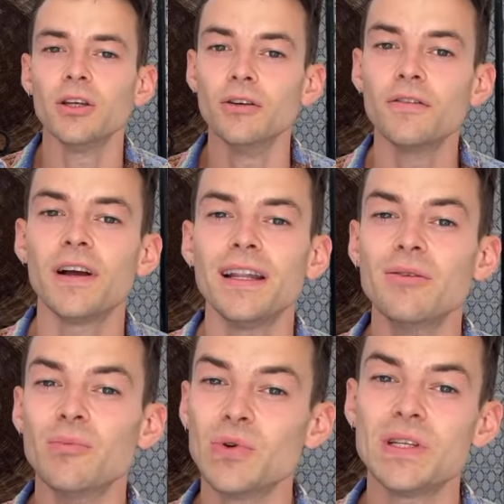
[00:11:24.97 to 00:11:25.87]
You'll find
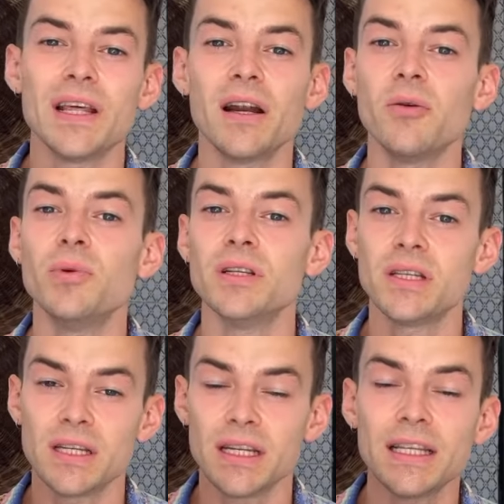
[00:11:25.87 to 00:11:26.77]
that most therapists
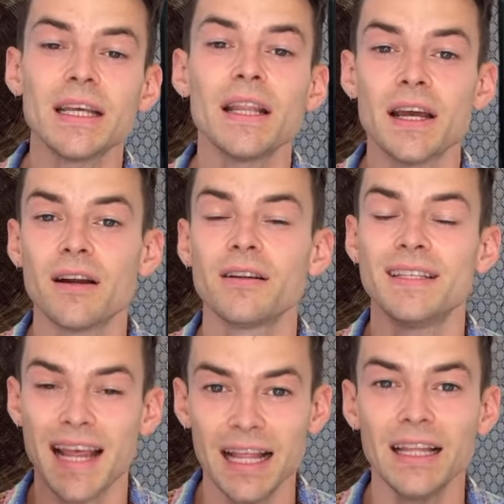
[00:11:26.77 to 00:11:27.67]
sitting there
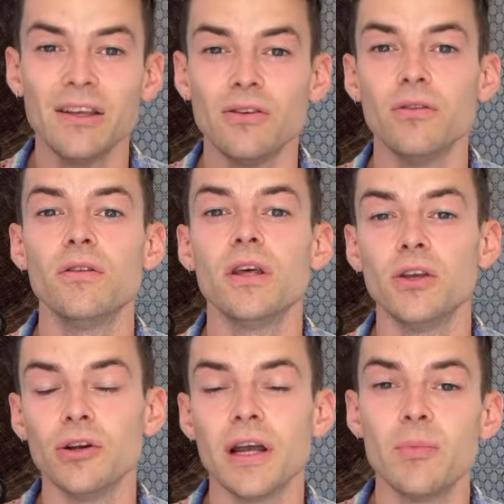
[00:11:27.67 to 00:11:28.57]
telling you that
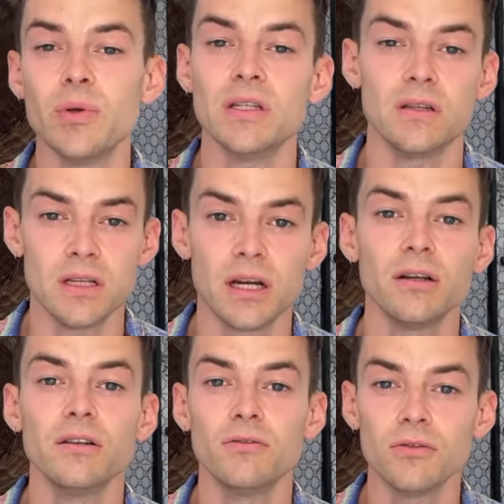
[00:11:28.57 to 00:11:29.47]
your hip is
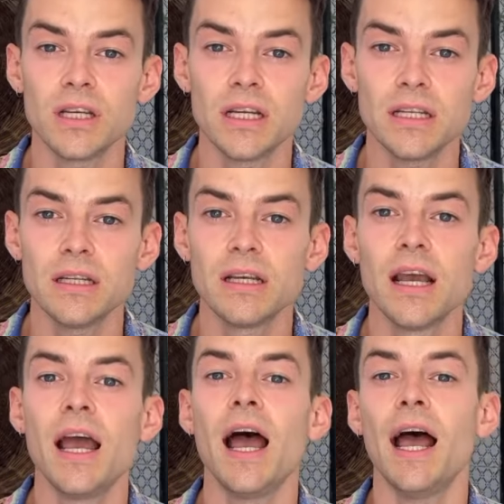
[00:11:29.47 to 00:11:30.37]
internally rotated
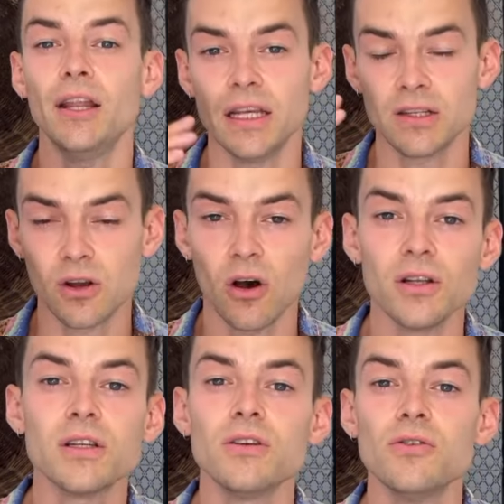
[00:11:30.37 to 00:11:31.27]
and it's
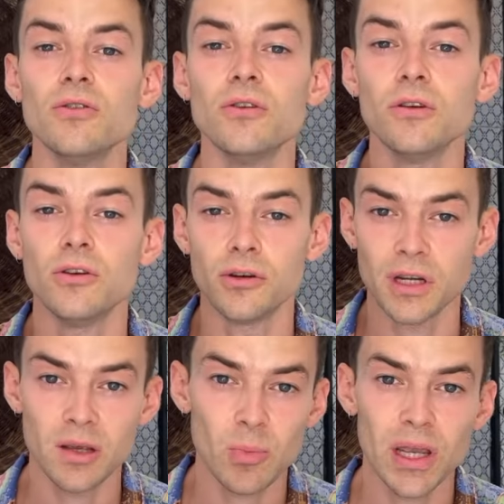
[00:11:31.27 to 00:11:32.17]
causing you your
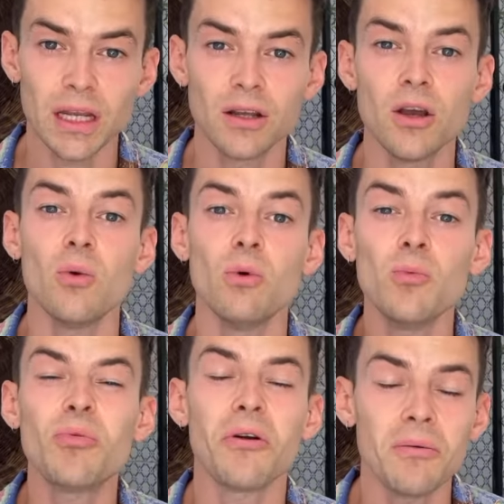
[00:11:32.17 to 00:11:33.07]
knee pain
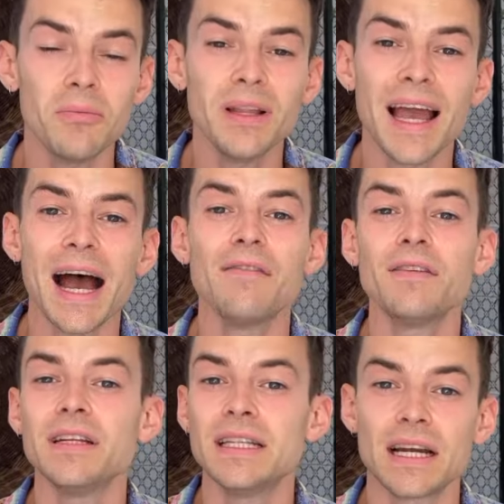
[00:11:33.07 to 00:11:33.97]
will probably have
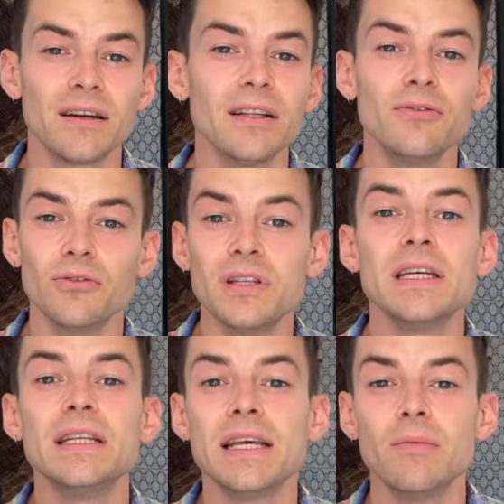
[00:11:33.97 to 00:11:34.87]
an internally
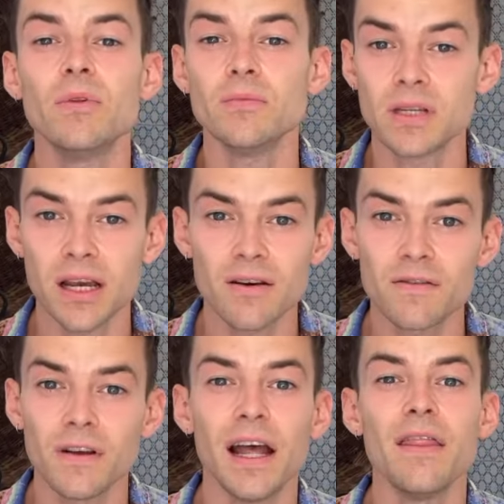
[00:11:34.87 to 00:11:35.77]
rotated hip themselves,
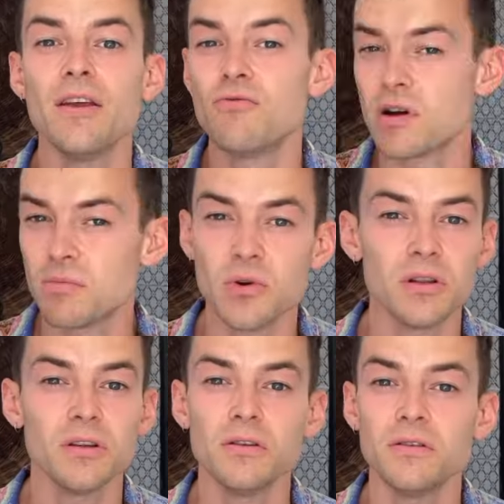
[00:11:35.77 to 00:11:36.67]
and they run more
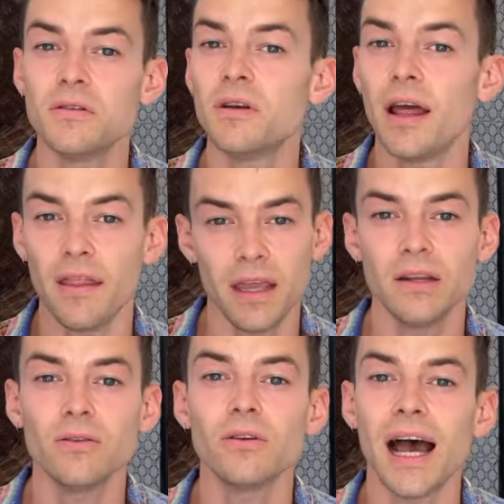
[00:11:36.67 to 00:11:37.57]
than you do and they
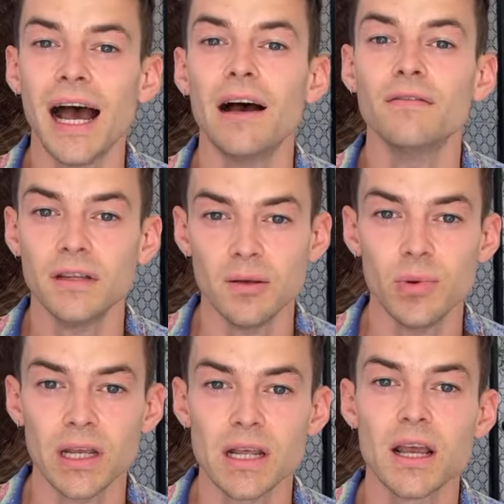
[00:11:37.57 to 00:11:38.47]
don't have knee
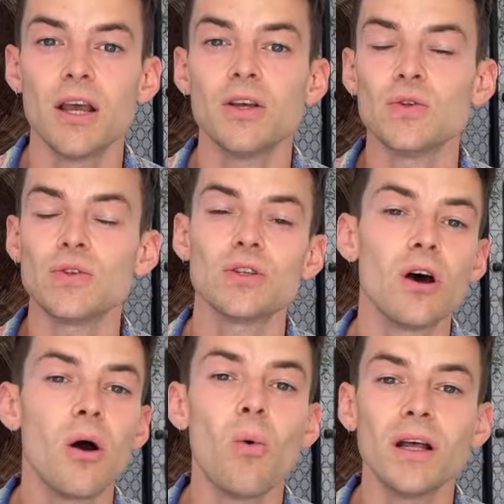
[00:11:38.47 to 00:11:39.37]
pain. So it's
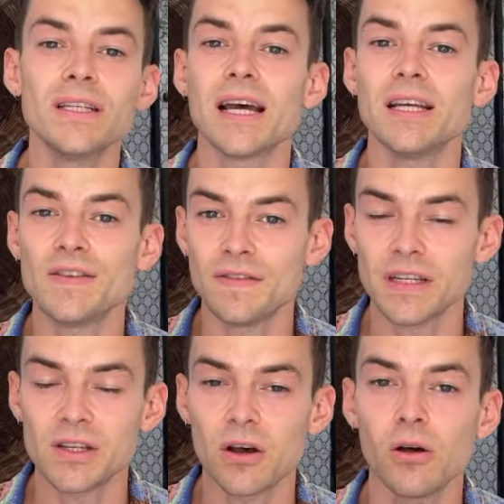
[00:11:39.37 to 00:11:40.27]
not a one size
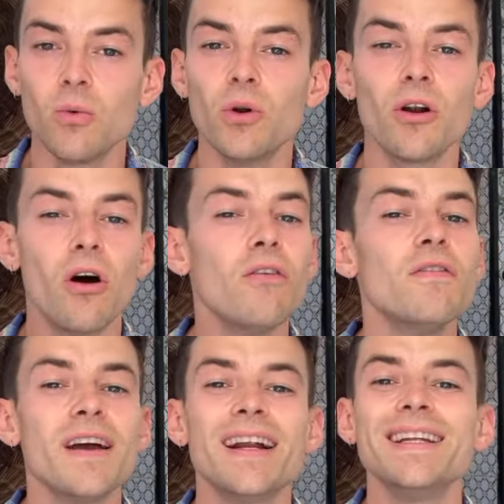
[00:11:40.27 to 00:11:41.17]
fits all. We're all
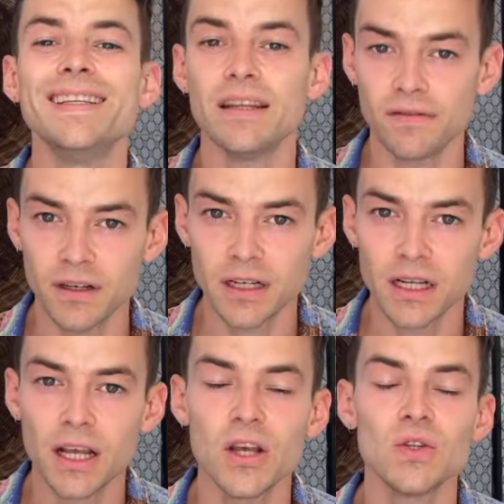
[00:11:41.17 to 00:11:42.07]
very different.
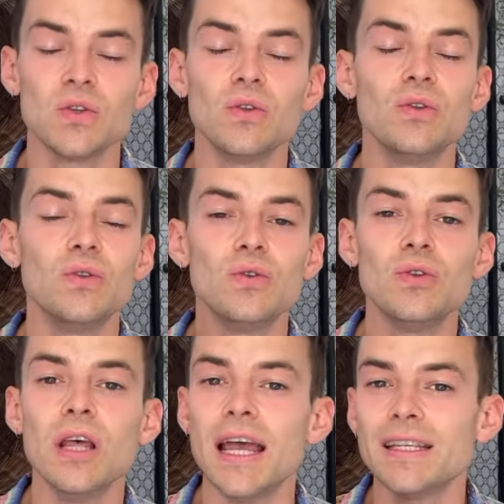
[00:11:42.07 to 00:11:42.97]
So
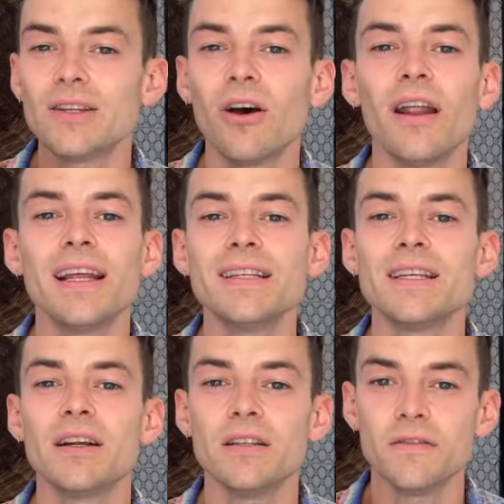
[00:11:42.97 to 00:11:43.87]
it's not
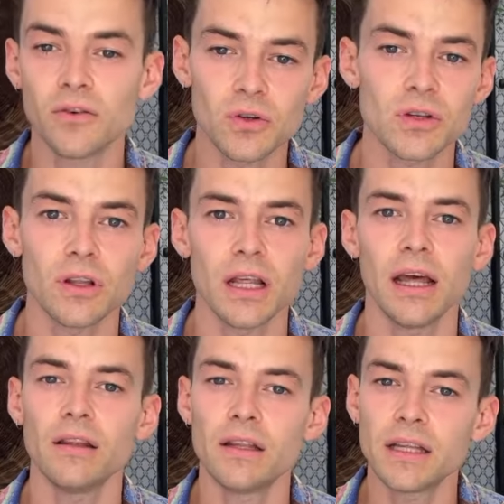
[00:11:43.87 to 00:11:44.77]
necessary to focus on that.
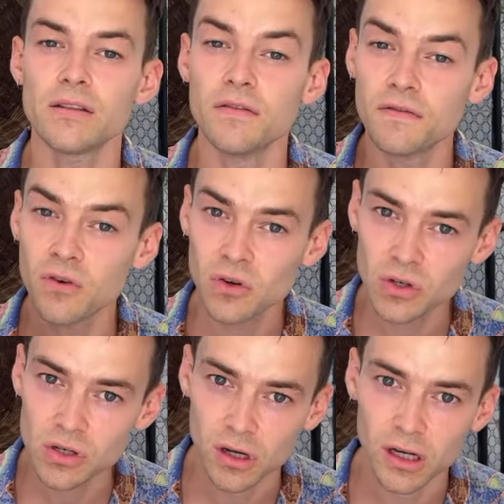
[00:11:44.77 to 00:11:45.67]
The thing to
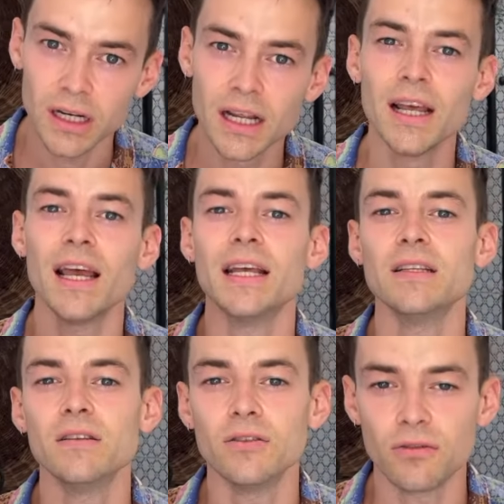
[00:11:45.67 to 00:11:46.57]
focus on is
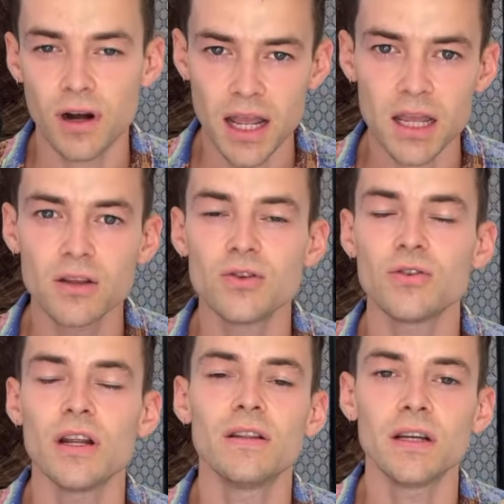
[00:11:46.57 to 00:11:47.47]
that the right
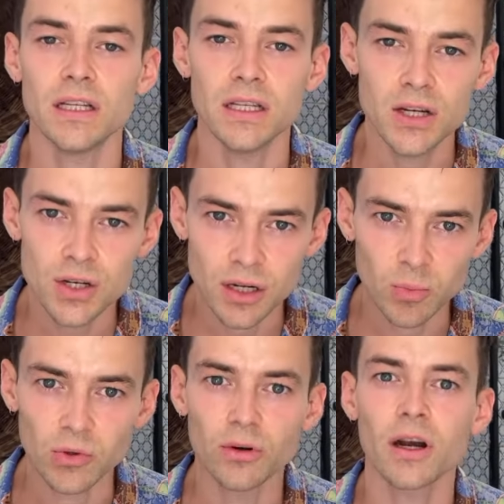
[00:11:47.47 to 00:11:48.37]
strength and
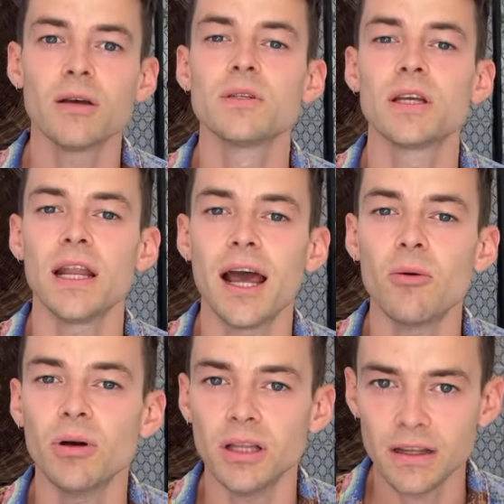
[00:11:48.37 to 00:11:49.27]
conditioning programs can
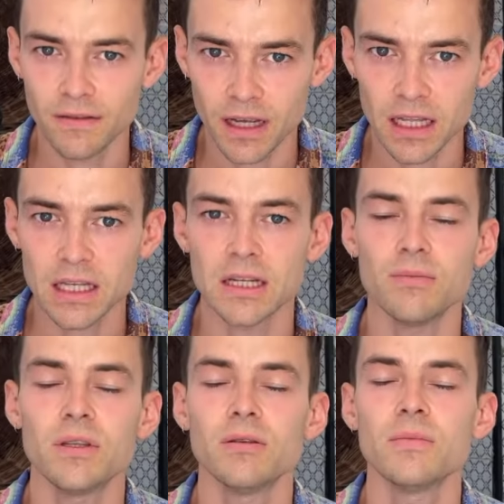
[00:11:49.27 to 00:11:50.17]
help alleviate the
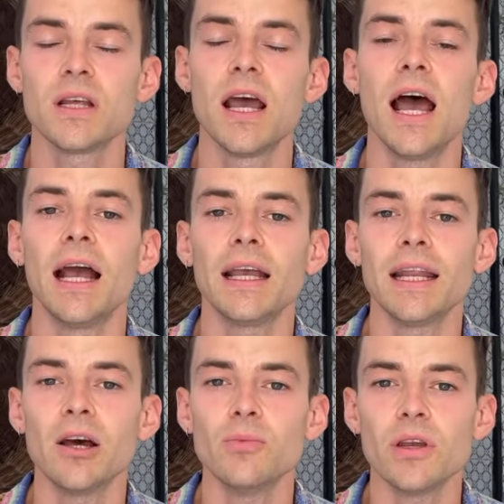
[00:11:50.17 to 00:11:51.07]
symptoms and can
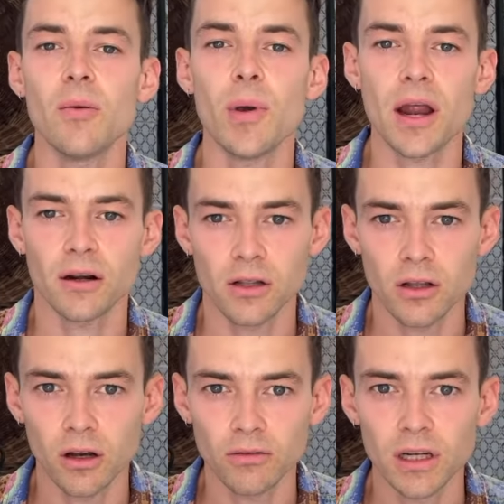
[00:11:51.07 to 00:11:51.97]
help you get better in the
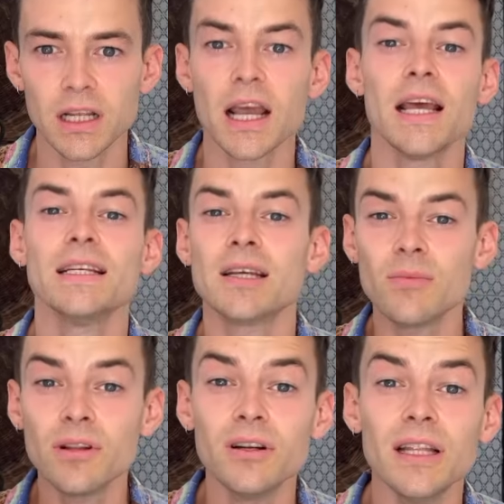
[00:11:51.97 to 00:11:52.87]
long run.
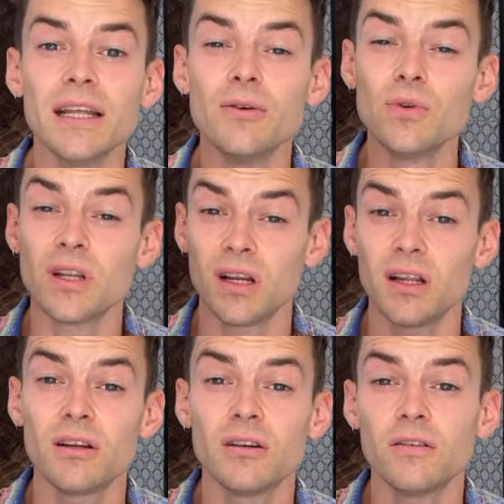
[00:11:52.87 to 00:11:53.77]
Similarly, there was
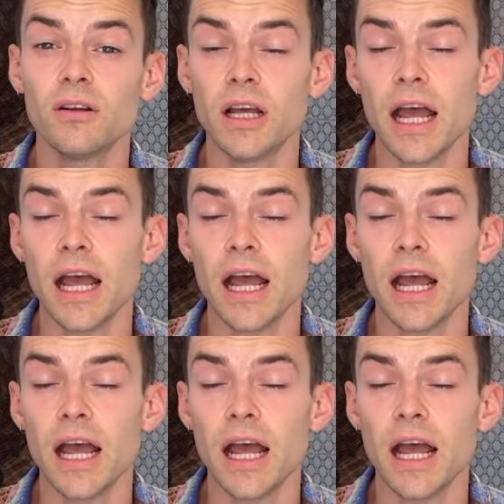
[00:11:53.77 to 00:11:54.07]
another